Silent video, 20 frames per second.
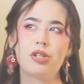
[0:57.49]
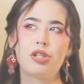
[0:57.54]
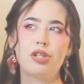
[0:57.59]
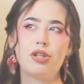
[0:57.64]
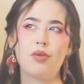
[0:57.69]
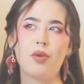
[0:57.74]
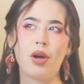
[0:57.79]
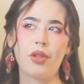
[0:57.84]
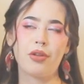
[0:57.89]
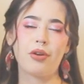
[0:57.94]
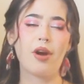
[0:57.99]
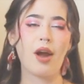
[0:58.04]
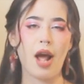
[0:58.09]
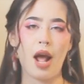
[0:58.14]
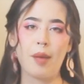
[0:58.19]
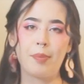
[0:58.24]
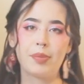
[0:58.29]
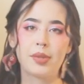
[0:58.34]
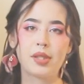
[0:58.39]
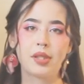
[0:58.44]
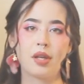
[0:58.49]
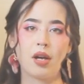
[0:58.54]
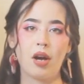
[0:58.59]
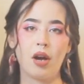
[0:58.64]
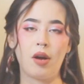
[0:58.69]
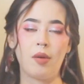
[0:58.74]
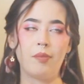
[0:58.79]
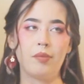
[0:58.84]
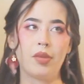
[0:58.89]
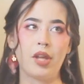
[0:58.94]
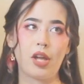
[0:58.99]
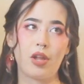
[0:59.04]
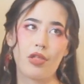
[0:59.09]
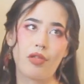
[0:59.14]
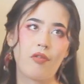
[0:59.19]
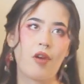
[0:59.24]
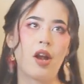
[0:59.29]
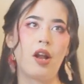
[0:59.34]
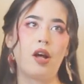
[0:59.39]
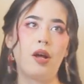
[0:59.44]
to other apps like
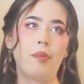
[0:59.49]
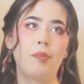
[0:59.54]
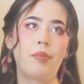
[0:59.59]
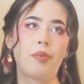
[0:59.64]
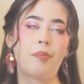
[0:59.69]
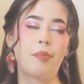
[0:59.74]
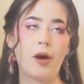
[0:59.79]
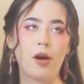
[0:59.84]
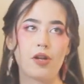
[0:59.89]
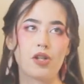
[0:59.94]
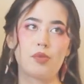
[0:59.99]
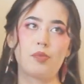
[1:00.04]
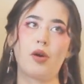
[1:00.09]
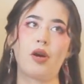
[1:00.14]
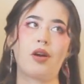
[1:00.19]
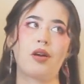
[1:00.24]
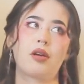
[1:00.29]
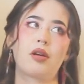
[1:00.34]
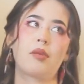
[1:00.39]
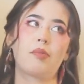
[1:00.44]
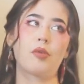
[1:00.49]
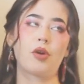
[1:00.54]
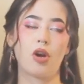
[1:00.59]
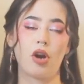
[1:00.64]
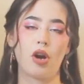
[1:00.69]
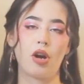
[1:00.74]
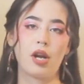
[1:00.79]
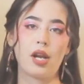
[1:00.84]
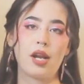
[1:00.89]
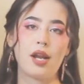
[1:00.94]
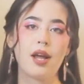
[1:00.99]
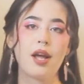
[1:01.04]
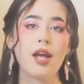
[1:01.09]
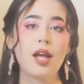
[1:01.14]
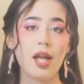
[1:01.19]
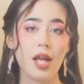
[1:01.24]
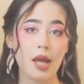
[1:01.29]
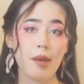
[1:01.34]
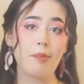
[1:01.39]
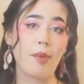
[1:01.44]
ThredUp, Poshmark, Mercari,
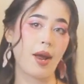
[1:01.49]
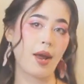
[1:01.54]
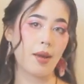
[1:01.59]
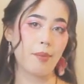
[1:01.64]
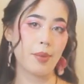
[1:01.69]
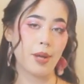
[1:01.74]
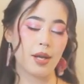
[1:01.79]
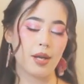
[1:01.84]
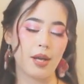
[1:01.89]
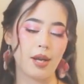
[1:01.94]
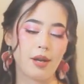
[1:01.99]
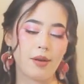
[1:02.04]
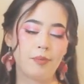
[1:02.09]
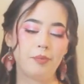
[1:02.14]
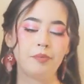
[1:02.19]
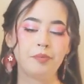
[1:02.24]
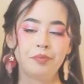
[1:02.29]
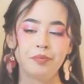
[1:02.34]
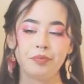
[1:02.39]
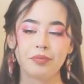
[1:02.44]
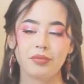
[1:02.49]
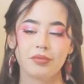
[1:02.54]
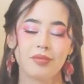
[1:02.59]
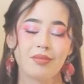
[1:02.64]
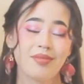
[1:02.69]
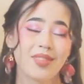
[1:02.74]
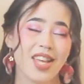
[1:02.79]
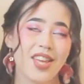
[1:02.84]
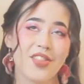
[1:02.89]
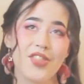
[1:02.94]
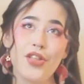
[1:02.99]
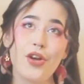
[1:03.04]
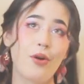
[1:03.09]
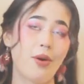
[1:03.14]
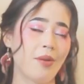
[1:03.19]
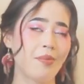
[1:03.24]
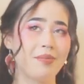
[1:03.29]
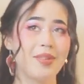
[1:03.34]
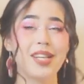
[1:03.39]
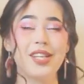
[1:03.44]
in my opinion. Though
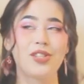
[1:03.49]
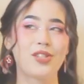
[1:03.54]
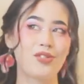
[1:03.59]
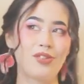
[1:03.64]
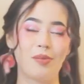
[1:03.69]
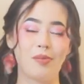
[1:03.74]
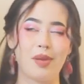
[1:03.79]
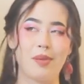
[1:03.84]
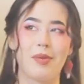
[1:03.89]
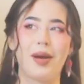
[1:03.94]
I'm extremely